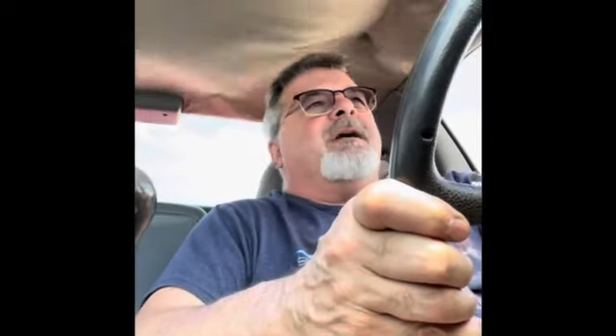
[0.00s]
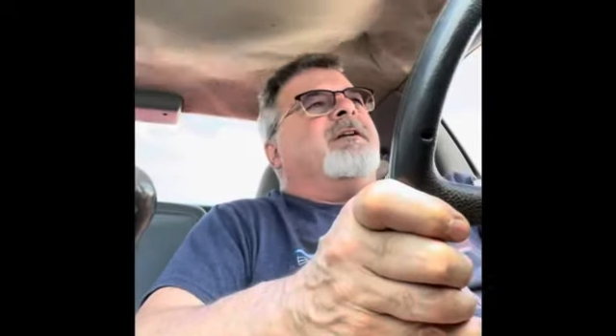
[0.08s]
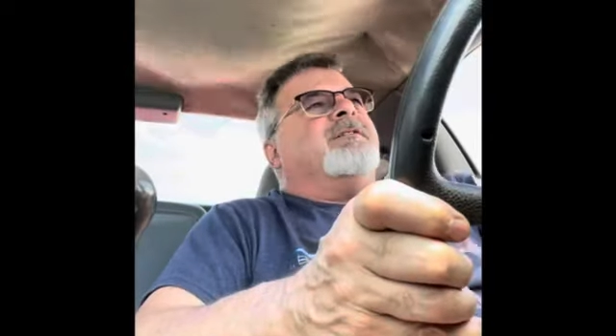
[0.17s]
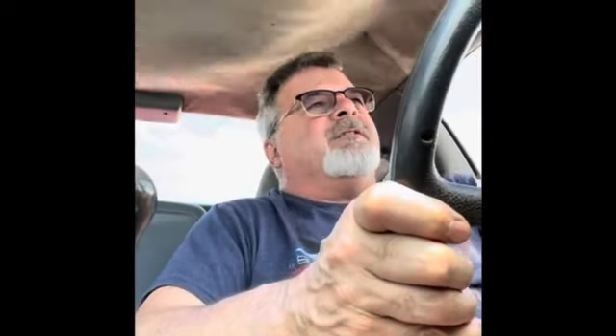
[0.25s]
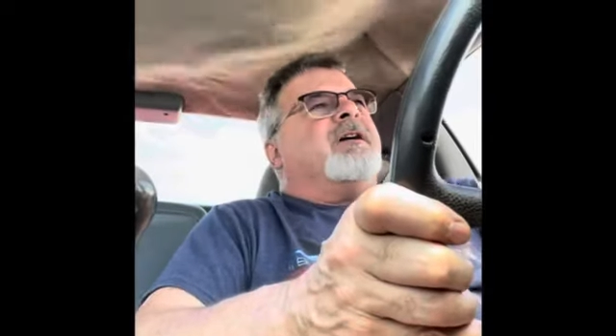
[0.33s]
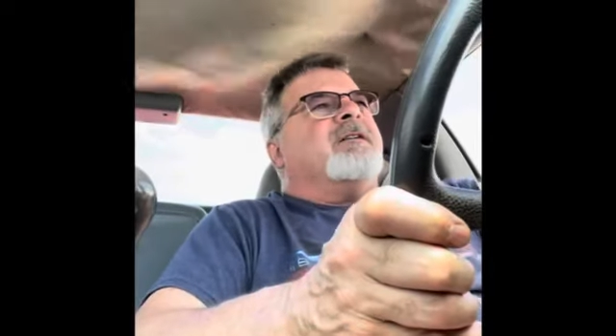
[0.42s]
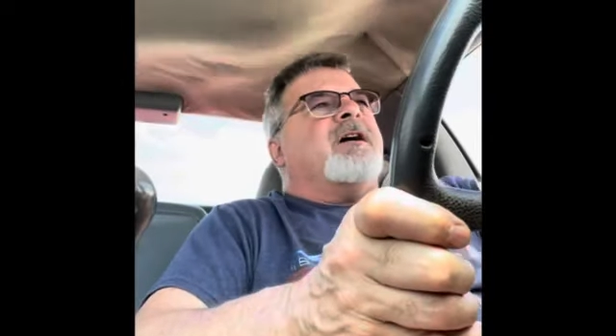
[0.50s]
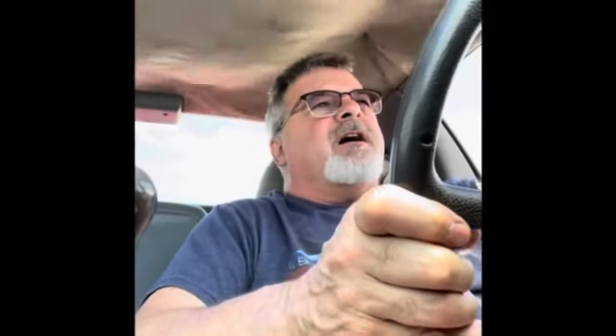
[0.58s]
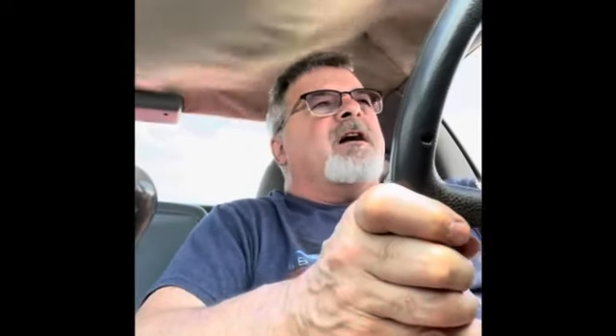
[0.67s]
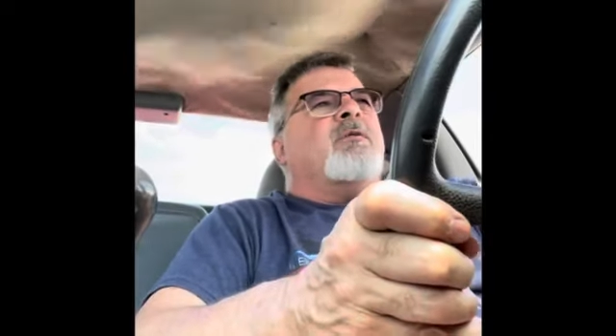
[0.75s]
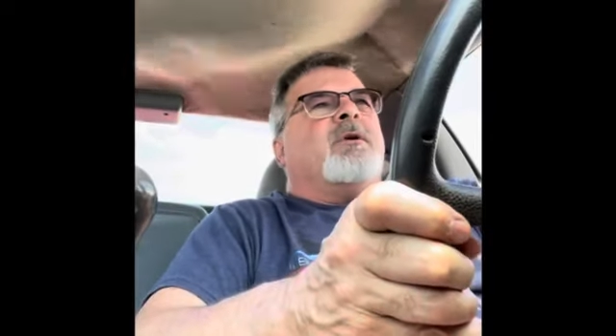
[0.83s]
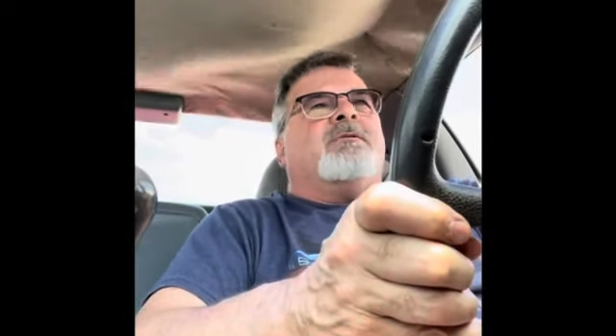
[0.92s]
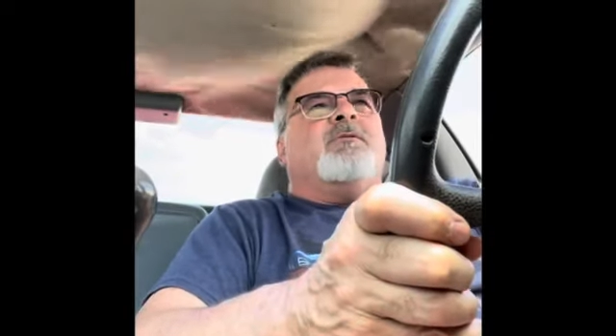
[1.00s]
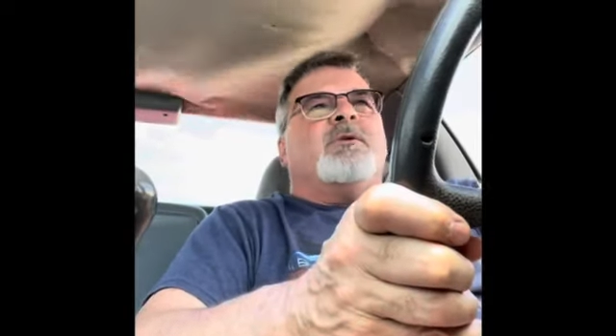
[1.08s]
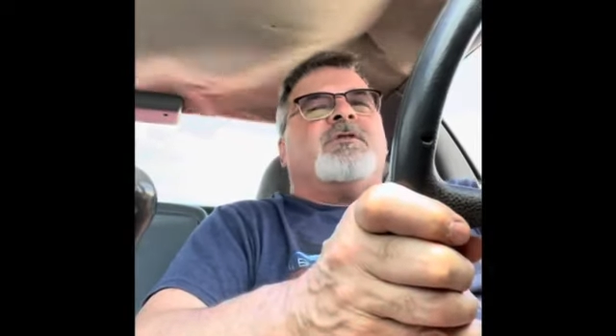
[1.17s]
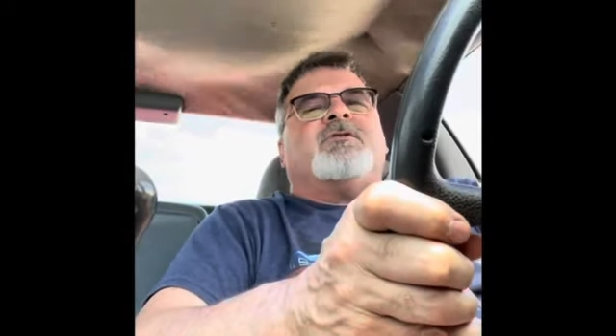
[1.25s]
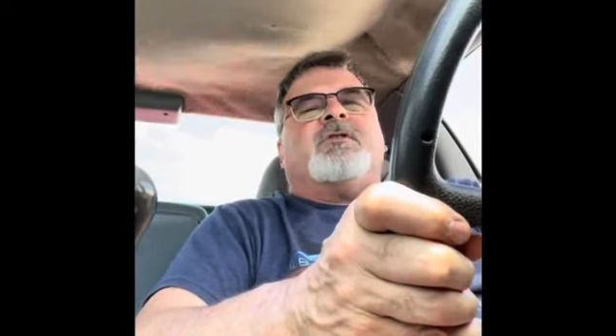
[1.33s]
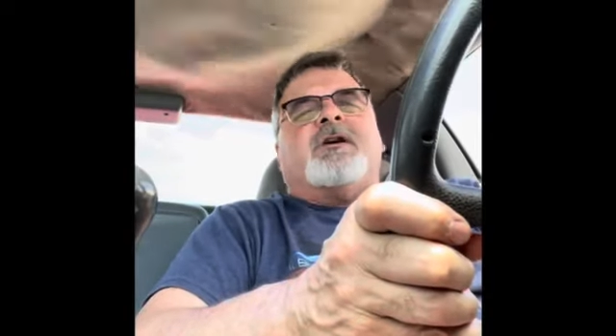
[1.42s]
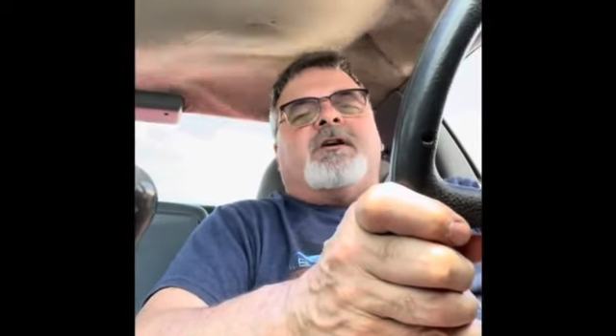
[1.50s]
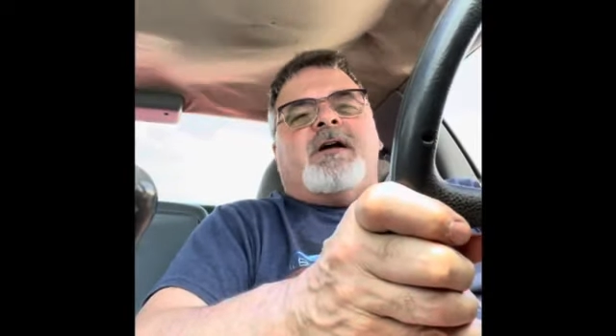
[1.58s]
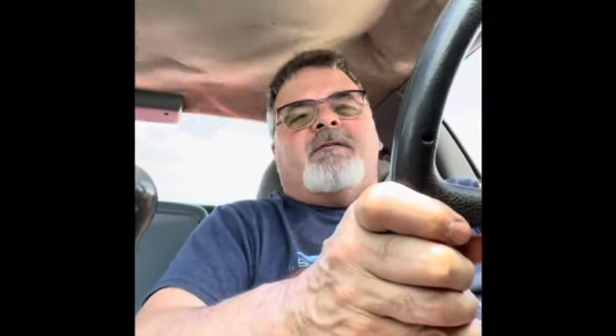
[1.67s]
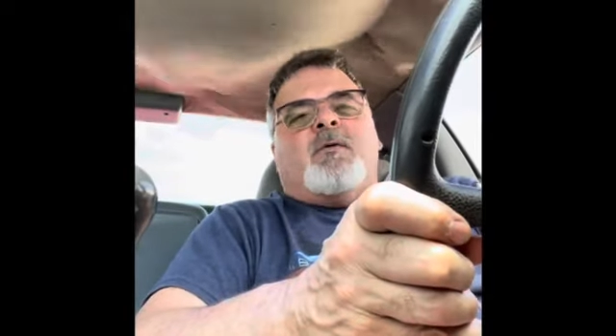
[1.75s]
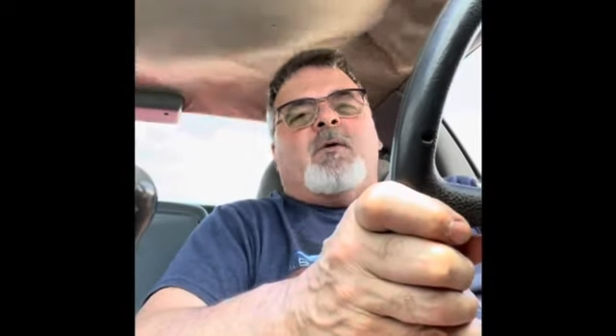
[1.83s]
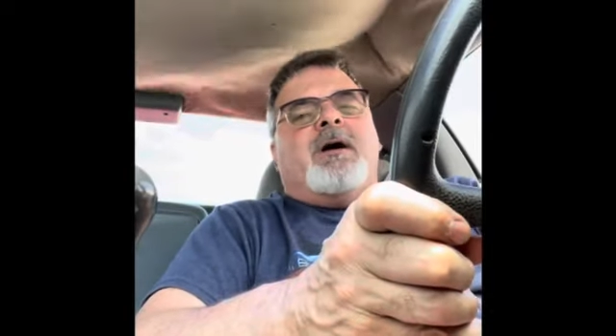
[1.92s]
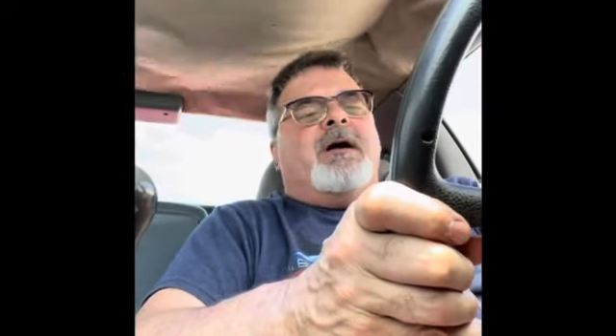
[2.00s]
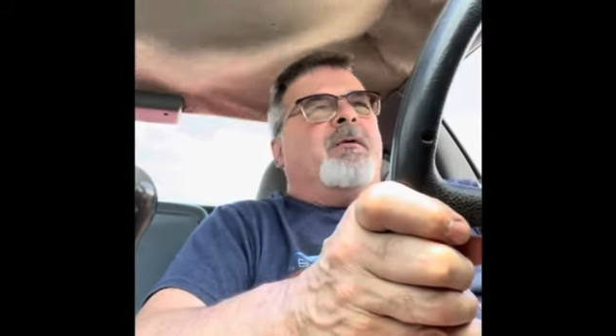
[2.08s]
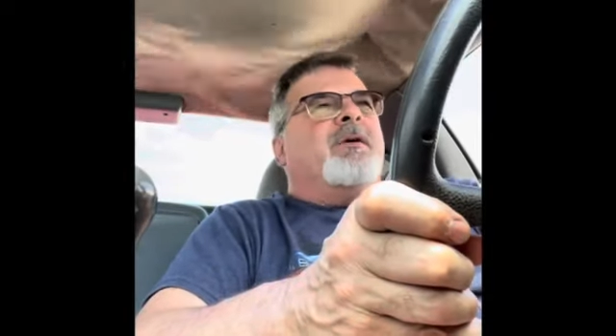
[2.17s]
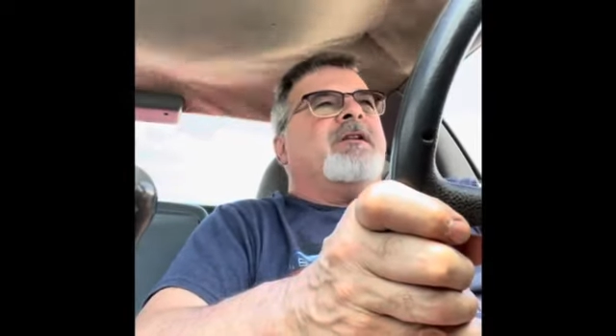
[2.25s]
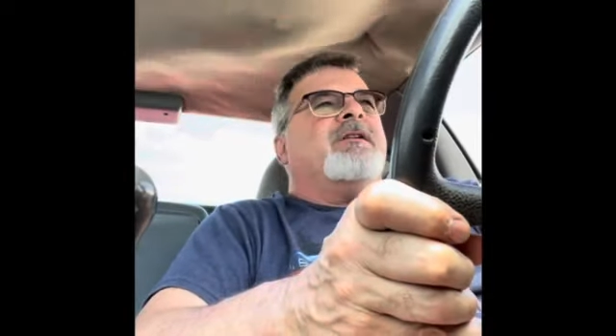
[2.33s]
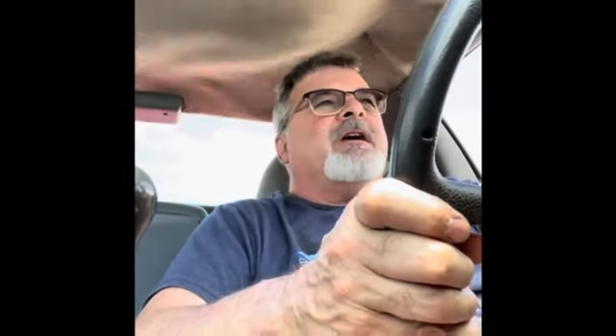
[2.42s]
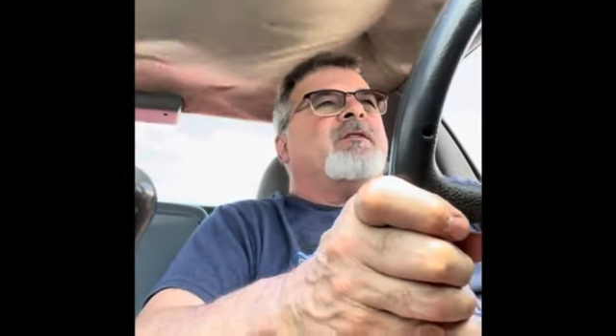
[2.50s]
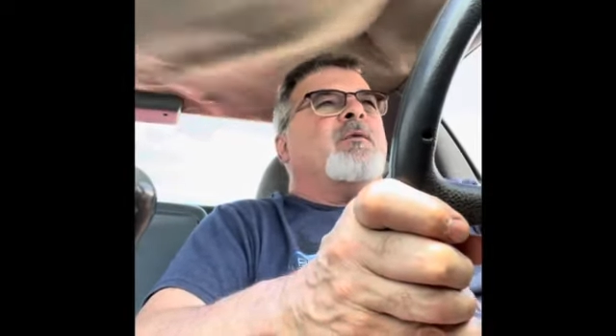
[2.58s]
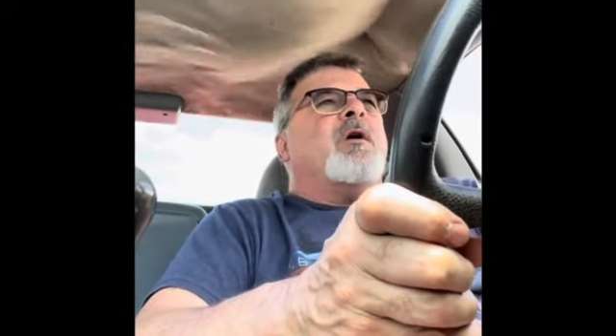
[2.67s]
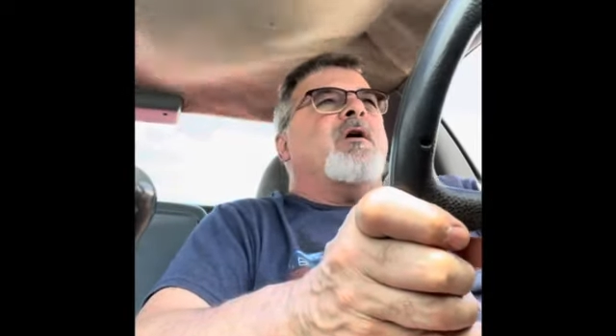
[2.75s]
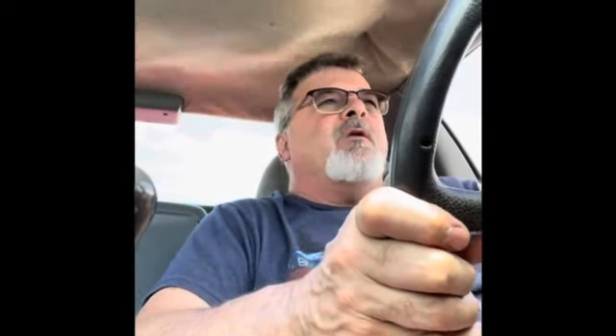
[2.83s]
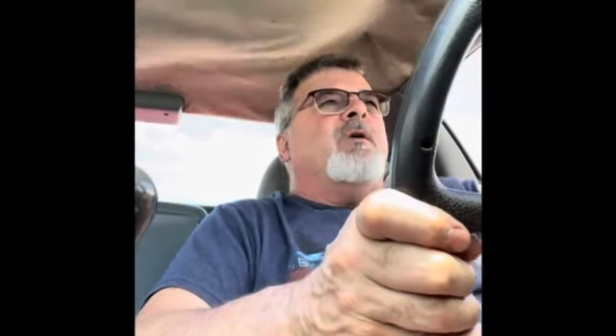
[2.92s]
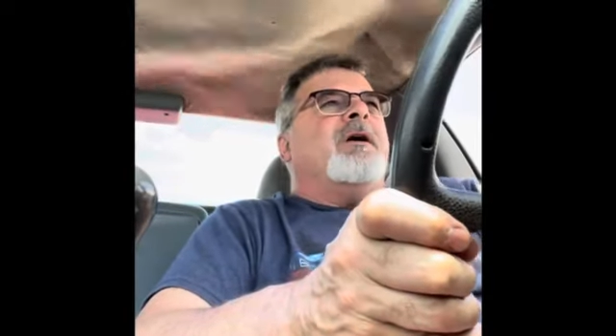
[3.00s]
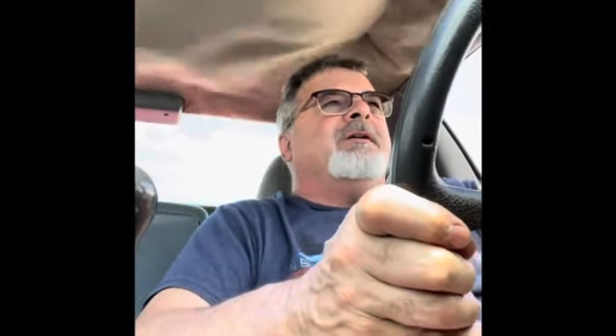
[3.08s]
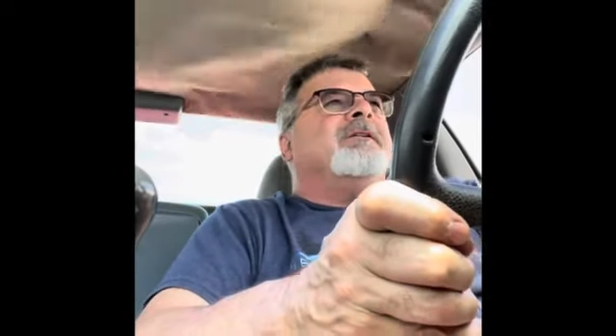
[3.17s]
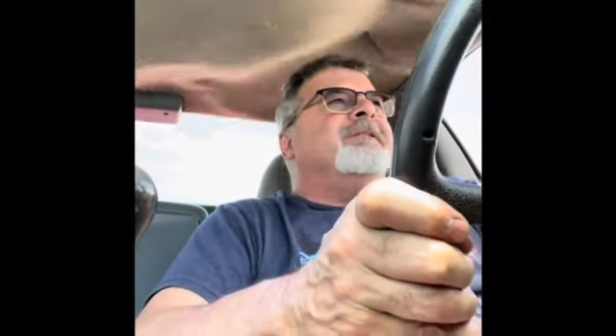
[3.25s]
It's like, "No, we just took a different way. We didn't take the wrong way."